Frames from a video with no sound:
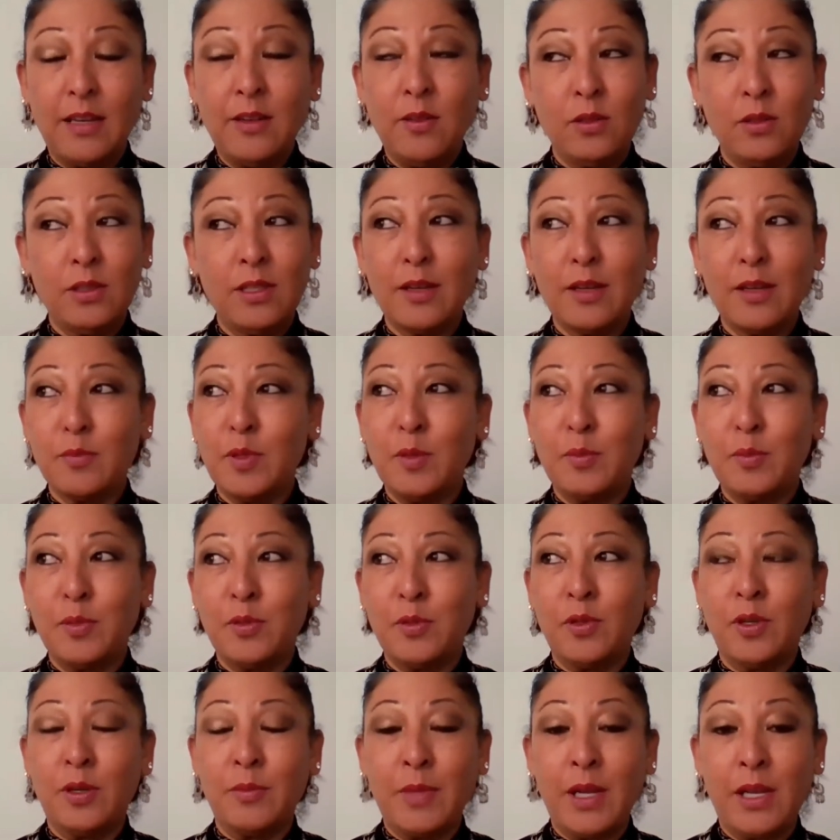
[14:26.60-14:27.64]
I know a lot of
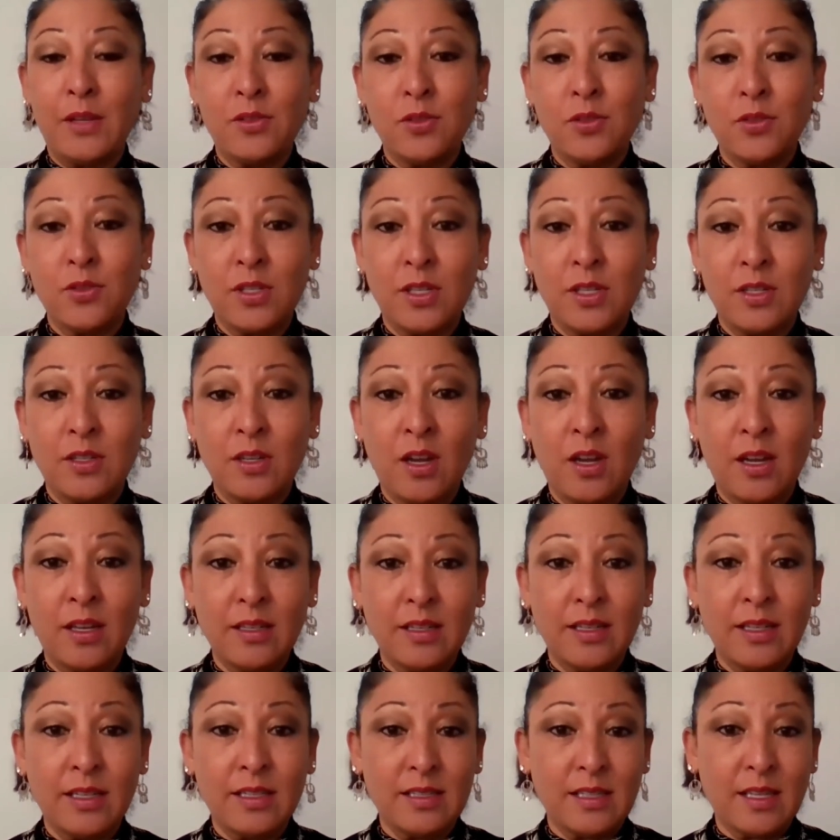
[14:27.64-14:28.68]
people who are masters at not
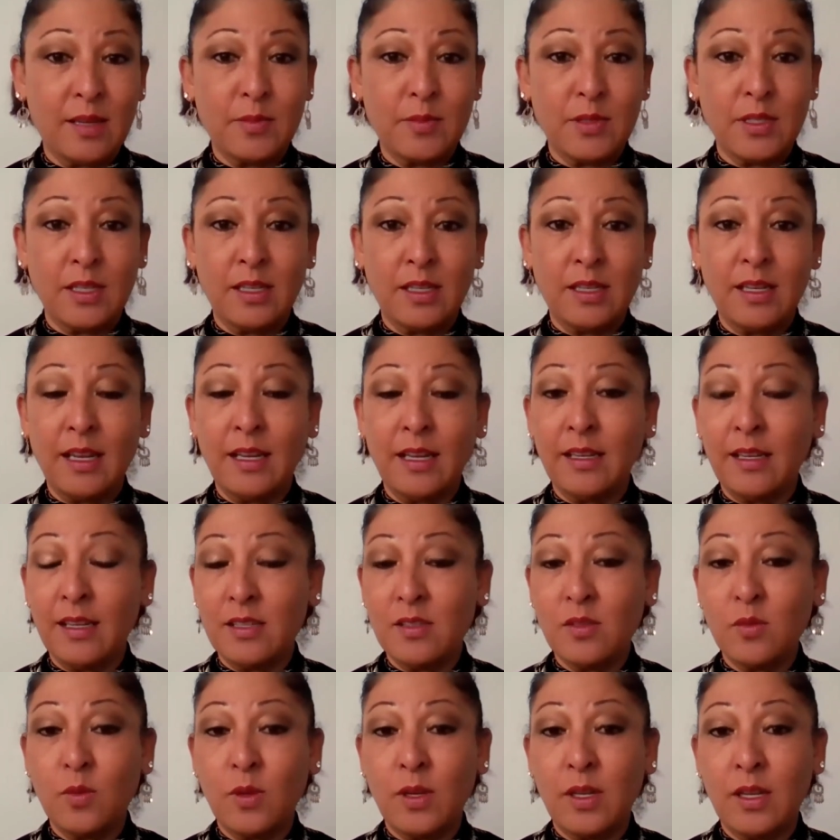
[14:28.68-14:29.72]
accepting it, and
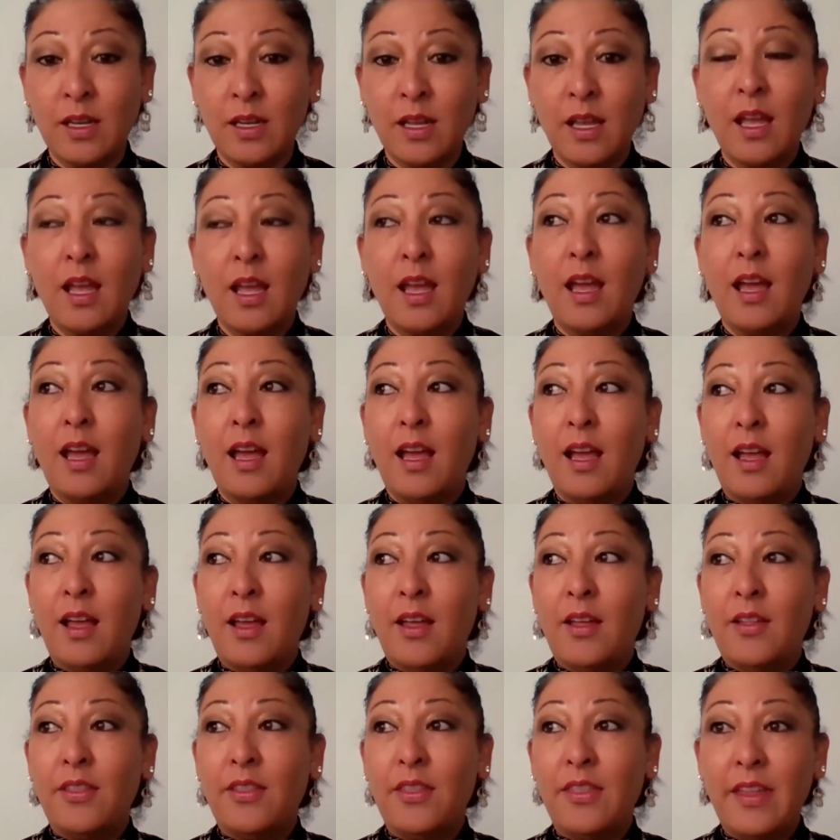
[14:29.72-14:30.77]
guess what?
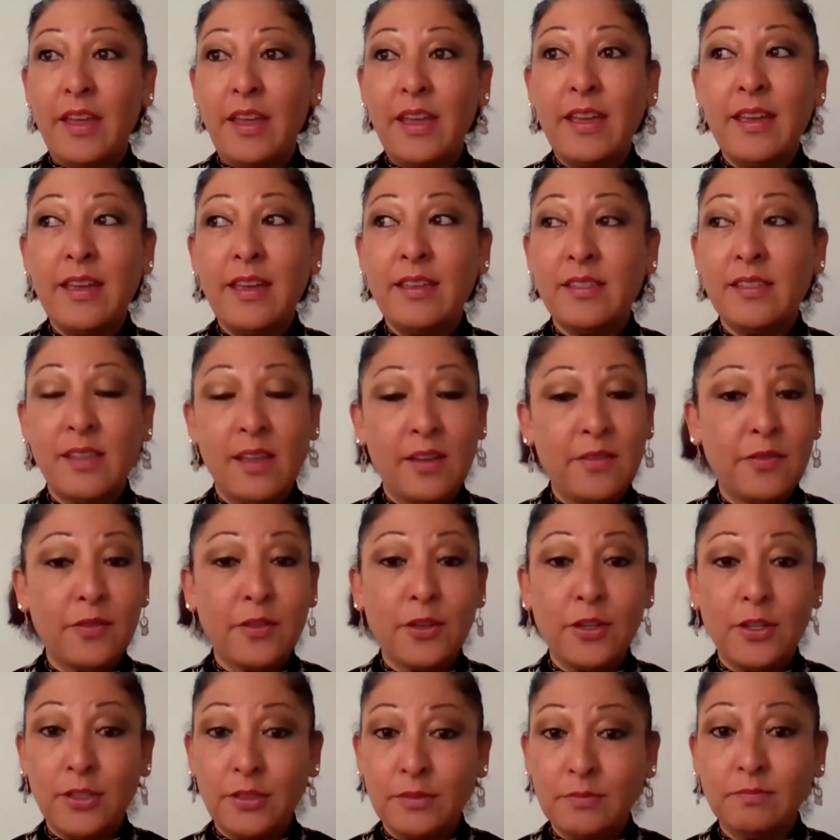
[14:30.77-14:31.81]
They
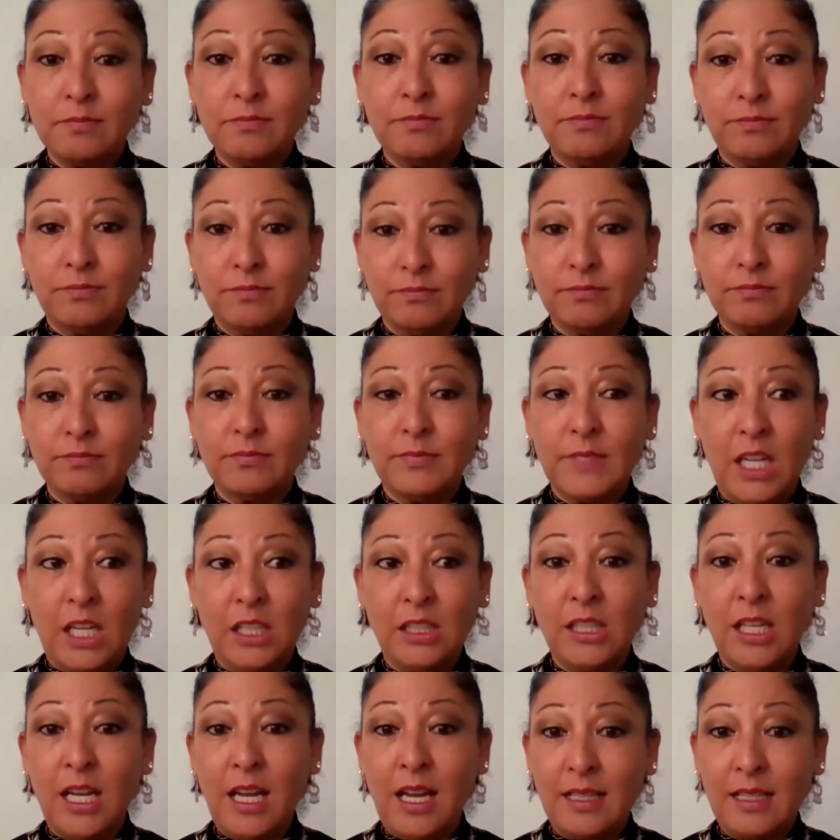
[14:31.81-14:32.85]
suffer a
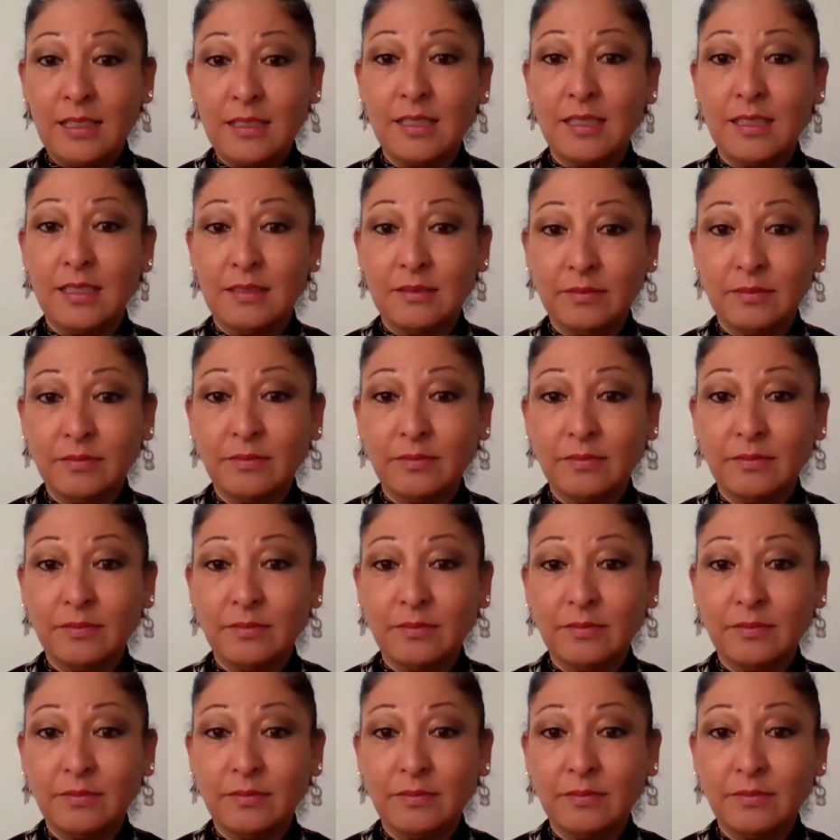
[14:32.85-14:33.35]
lot.